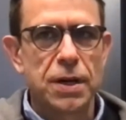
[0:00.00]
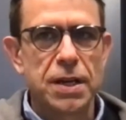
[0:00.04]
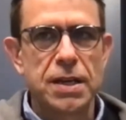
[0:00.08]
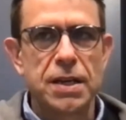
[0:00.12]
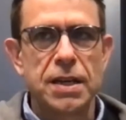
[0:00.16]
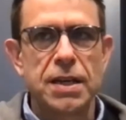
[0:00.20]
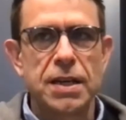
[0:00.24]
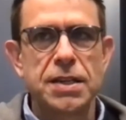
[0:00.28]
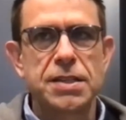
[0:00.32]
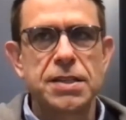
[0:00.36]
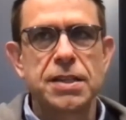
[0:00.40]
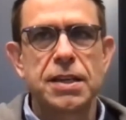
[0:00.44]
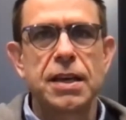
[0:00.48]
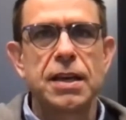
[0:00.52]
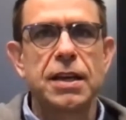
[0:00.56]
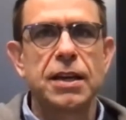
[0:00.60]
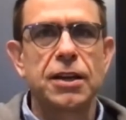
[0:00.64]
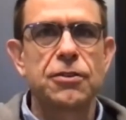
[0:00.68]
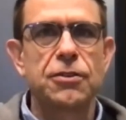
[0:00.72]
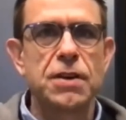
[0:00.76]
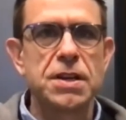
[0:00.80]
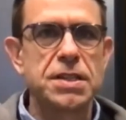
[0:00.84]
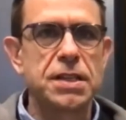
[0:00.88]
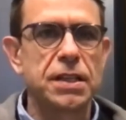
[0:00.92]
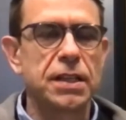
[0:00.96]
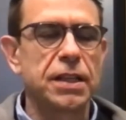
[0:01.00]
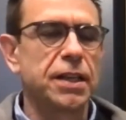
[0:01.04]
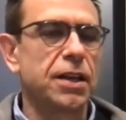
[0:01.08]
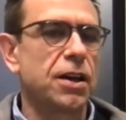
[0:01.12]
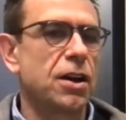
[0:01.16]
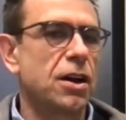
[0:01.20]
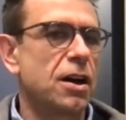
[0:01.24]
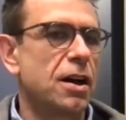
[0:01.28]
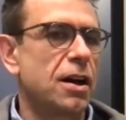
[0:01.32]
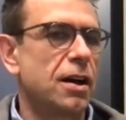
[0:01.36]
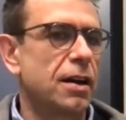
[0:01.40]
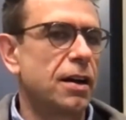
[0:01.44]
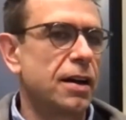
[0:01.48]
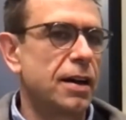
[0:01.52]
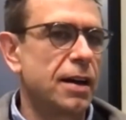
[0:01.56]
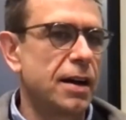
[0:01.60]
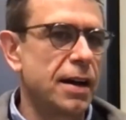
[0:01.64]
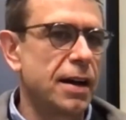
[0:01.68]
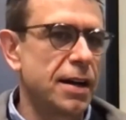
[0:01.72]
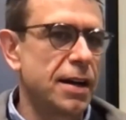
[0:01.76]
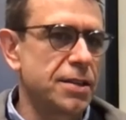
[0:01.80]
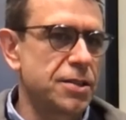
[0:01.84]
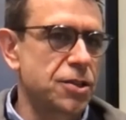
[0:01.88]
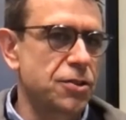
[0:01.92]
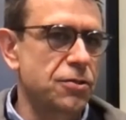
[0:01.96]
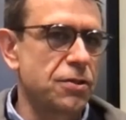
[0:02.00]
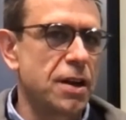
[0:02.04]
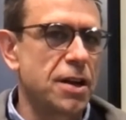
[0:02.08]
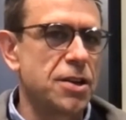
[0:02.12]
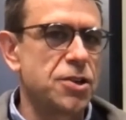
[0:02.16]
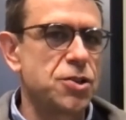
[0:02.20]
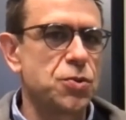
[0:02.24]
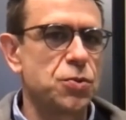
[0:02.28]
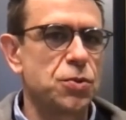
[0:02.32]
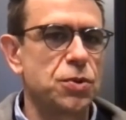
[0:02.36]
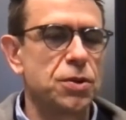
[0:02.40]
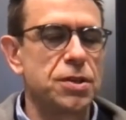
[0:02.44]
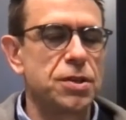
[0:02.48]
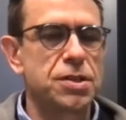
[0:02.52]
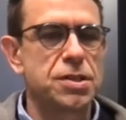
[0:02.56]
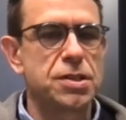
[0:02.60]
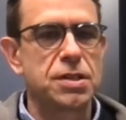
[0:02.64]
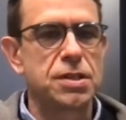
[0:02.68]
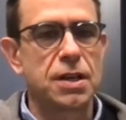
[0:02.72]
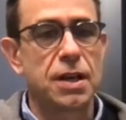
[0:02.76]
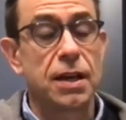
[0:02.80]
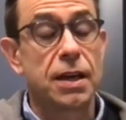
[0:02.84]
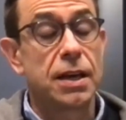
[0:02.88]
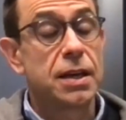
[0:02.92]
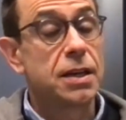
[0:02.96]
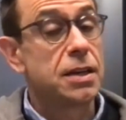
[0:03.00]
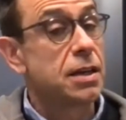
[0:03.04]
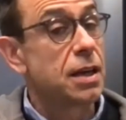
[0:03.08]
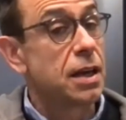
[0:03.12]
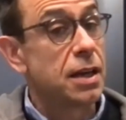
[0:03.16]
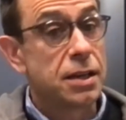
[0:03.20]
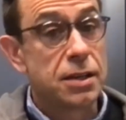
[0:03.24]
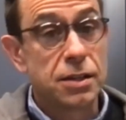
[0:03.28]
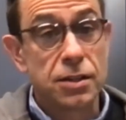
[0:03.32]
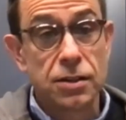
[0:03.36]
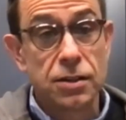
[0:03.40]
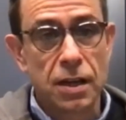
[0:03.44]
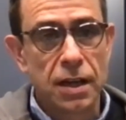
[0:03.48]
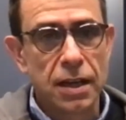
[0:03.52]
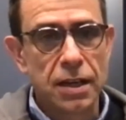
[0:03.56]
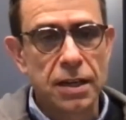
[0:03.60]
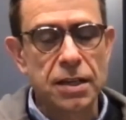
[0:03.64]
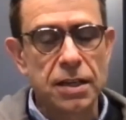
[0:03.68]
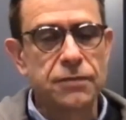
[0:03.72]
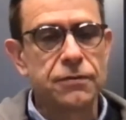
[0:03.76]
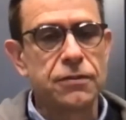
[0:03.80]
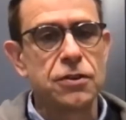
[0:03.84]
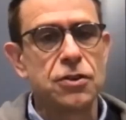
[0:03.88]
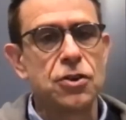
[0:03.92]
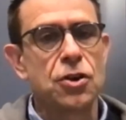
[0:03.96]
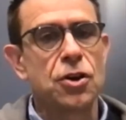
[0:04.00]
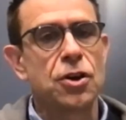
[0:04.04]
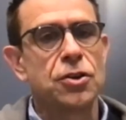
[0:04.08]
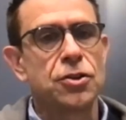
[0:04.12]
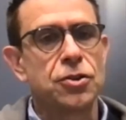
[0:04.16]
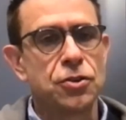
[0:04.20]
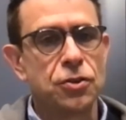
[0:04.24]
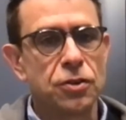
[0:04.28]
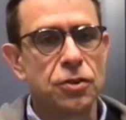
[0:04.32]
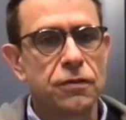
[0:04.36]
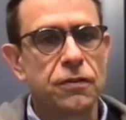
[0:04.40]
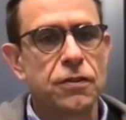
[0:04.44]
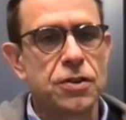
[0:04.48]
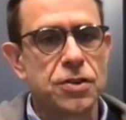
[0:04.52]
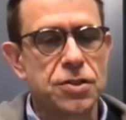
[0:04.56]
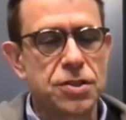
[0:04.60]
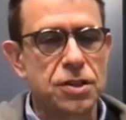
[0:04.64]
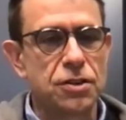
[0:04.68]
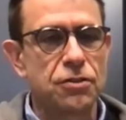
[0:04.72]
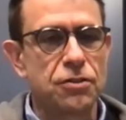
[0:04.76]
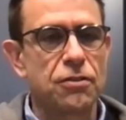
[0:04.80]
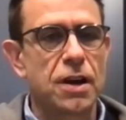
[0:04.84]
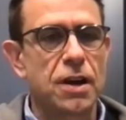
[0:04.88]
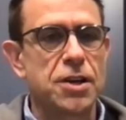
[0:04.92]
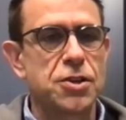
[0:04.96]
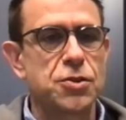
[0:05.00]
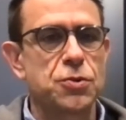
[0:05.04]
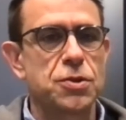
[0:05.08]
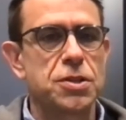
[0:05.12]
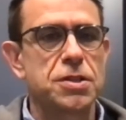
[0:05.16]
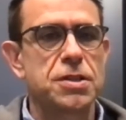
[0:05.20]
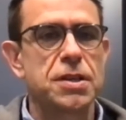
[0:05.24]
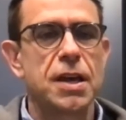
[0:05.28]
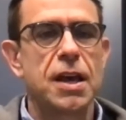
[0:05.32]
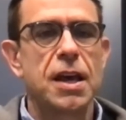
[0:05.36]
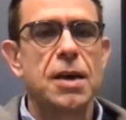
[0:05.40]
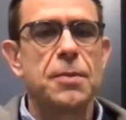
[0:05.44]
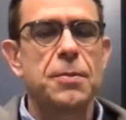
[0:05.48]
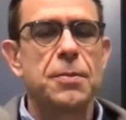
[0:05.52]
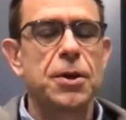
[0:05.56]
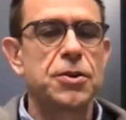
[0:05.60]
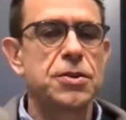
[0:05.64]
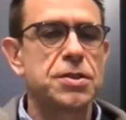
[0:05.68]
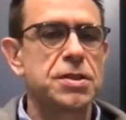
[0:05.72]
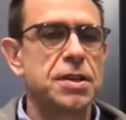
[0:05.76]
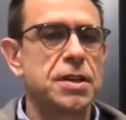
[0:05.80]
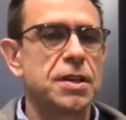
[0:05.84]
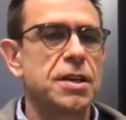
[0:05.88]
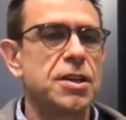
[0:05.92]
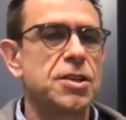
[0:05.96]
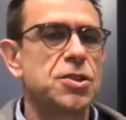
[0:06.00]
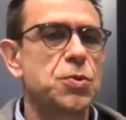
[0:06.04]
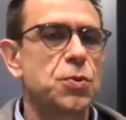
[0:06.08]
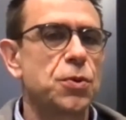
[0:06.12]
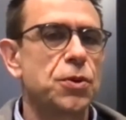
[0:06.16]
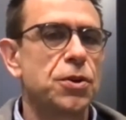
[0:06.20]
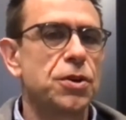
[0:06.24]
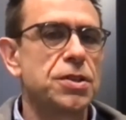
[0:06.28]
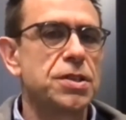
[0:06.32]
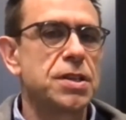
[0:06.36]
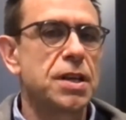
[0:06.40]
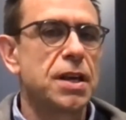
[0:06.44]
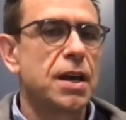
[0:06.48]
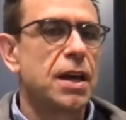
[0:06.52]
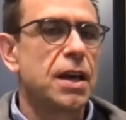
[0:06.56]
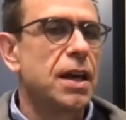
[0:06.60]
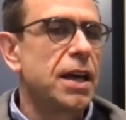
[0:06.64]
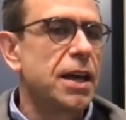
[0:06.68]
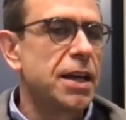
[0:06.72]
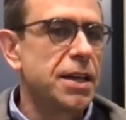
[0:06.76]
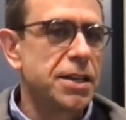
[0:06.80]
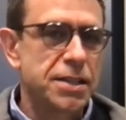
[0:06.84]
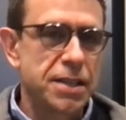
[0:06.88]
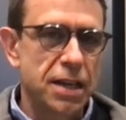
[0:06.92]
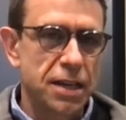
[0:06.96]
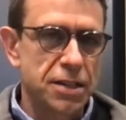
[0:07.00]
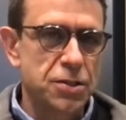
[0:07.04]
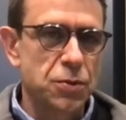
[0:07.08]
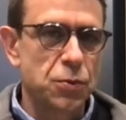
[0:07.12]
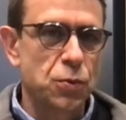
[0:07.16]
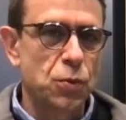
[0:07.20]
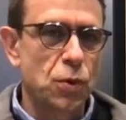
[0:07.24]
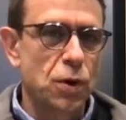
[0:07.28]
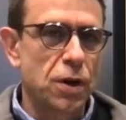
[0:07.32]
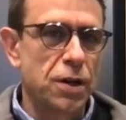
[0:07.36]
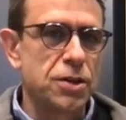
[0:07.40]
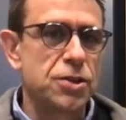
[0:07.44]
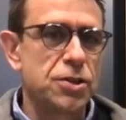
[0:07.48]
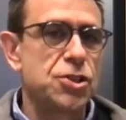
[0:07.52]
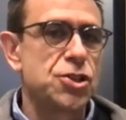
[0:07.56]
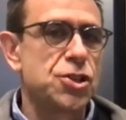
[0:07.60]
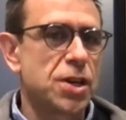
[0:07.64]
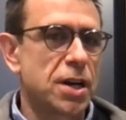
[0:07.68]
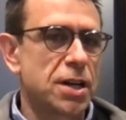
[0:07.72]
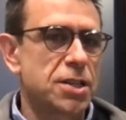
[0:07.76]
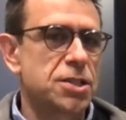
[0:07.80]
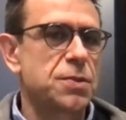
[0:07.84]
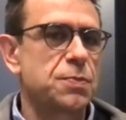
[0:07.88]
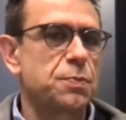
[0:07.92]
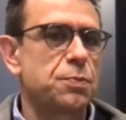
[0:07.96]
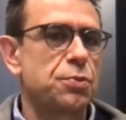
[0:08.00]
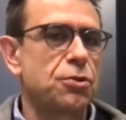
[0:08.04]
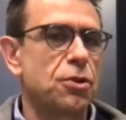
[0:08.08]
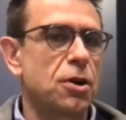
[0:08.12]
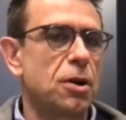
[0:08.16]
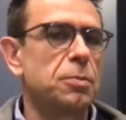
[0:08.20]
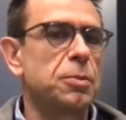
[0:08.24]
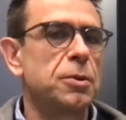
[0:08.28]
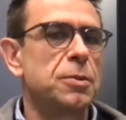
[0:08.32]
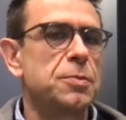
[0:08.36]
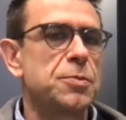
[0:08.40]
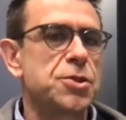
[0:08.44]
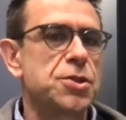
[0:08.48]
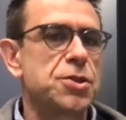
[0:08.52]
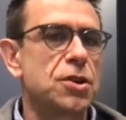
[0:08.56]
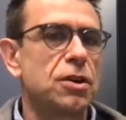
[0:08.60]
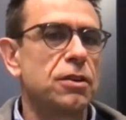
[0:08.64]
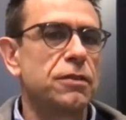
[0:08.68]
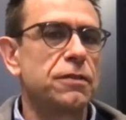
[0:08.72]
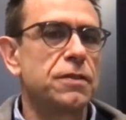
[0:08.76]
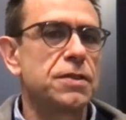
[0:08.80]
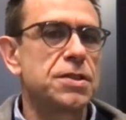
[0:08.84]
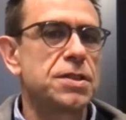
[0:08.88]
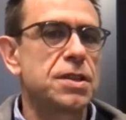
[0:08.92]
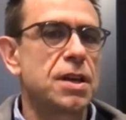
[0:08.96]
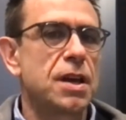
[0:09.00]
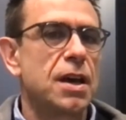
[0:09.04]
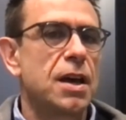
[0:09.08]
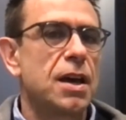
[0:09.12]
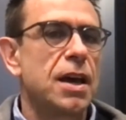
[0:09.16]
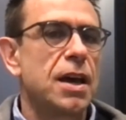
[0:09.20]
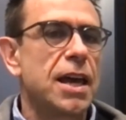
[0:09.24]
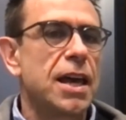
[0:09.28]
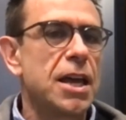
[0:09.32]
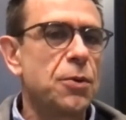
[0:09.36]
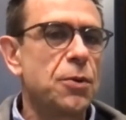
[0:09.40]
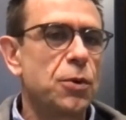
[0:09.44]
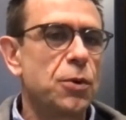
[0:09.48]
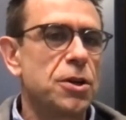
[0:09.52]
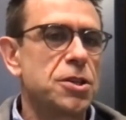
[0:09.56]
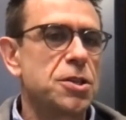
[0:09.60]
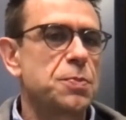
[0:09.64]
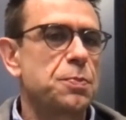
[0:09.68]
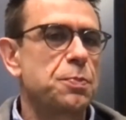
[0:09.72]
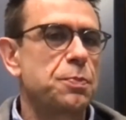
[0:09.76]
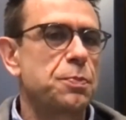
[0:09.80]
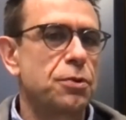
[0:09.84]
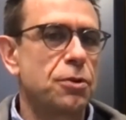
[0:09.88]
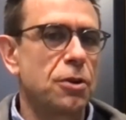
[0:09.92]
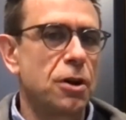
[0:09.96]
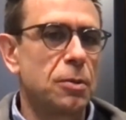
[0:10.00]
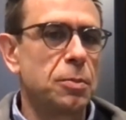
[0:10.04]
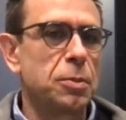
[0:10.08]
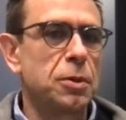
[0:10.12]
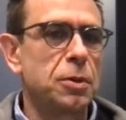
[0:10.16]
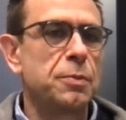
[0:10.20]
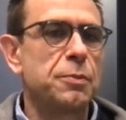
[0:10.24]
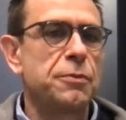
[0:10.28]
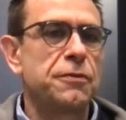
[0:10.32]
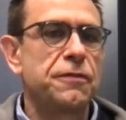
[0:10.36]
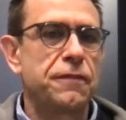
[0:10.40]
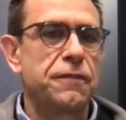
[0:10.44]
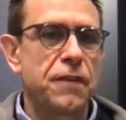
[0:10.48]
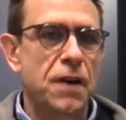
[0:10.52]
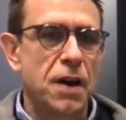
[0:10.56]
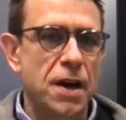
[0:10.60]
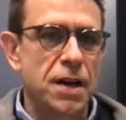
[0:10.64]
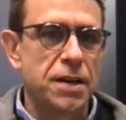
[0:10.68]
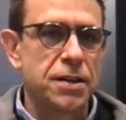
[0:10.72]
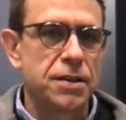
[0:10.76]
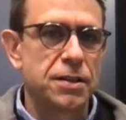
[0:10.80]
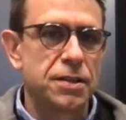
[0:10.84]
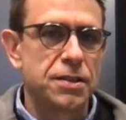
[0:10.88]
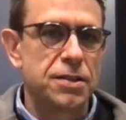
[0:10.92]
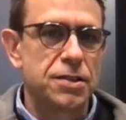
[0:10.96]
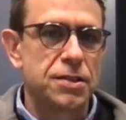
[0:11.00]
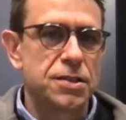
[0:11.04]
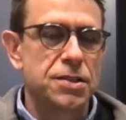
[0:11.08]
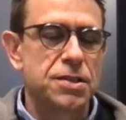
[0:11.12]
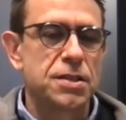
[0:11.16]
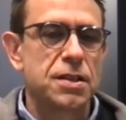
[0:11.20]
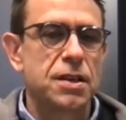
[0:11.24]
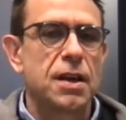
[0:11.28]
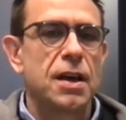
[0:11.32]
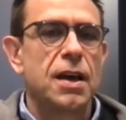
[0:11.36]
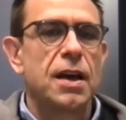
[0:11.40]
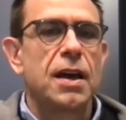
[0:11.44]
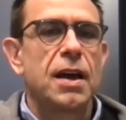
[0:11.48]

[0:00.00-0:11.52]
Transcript: He's increasingly hire arts graduates and even non-university graduates, because in his words, he doesn't want just problem solvers, he wants problem finders.